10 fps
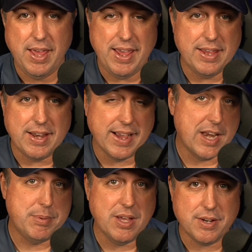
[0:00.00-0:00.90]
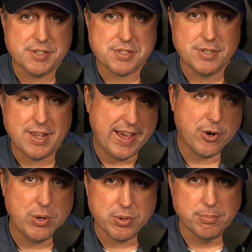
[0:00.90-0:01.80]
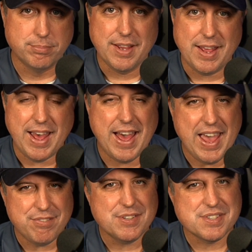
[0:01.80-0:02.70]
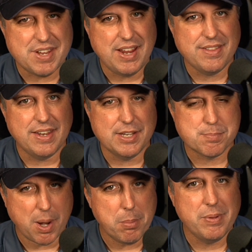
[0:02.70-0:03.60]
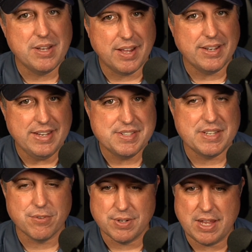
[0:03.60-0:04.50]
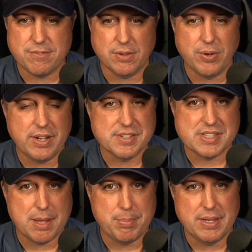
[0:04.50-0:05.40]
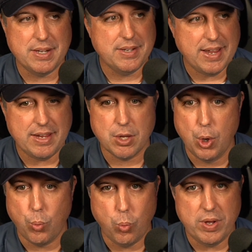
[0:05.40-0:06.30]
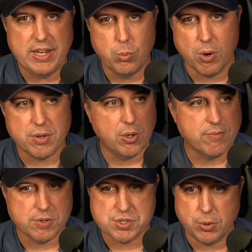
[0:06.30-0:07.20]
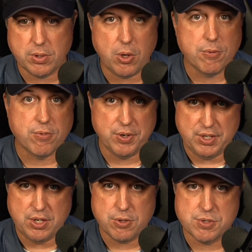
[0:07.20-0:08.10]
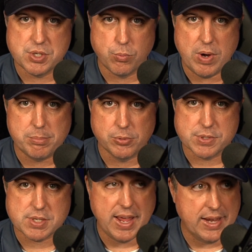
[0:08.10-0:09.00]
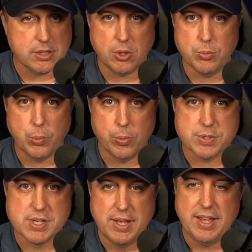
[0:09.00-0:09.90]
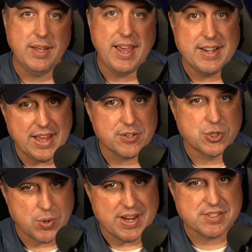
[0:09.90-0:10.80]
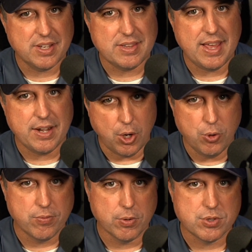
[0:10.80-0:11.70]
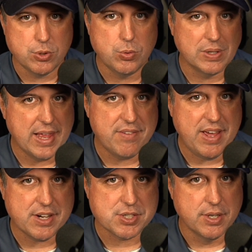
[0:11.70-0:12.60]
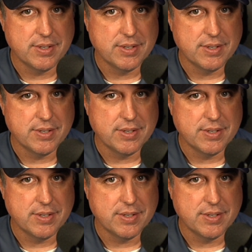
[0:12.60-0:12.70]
And I gotta be honest, I agree with them. I have to say that it's probably not easy for Dave Filoni to step in and take what he worked on for so long for years in Rebels and Clone Wars, and now to translate that over to live action.